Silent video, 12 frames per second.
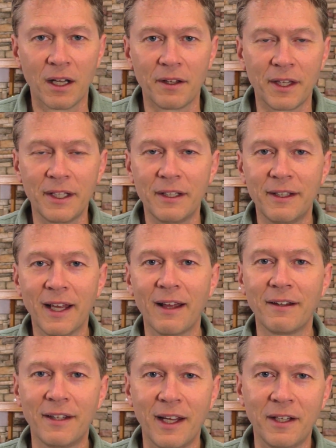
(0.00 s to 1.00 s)
They did
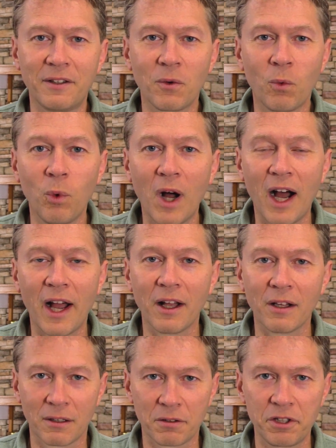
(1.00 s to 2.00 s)
not date
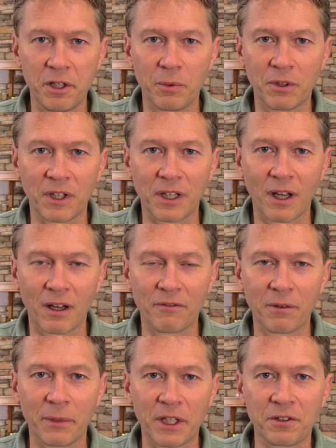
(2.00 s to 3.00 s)
while she was a
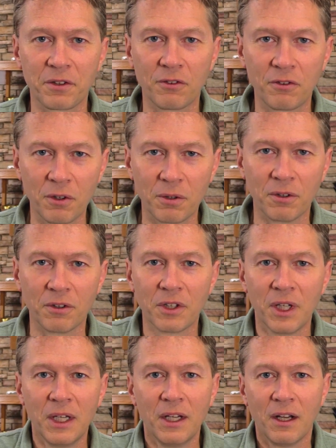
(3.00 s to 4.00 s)
confirmation student.
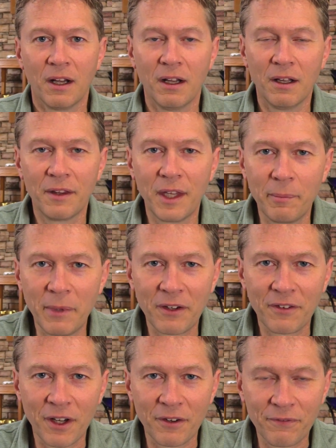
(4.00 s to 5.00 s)
They
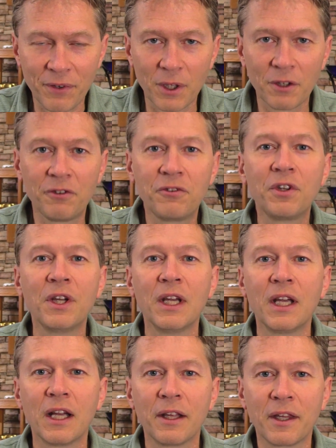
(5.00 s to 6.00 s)
met there first,
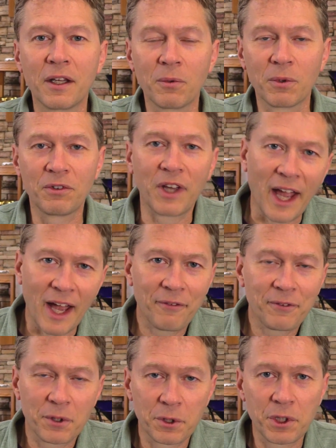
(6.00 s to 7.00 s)
and then it was
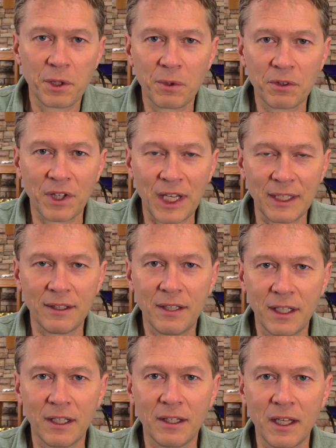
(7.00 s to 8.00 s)
after she was
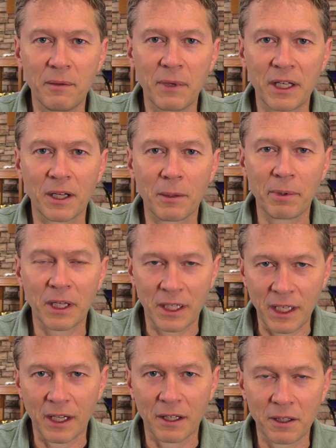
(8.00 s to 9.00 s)
18 they met up
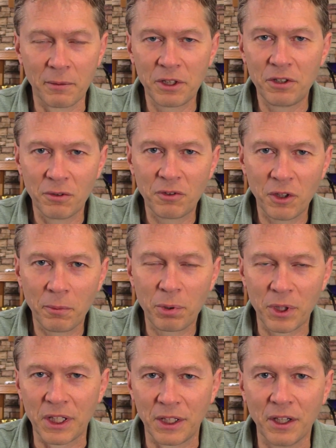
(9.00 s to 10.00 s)
again. I mean, she was still
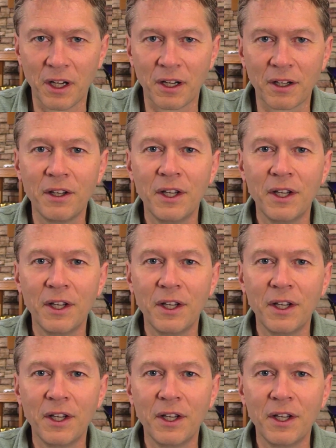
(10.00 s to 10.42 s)
pretty young,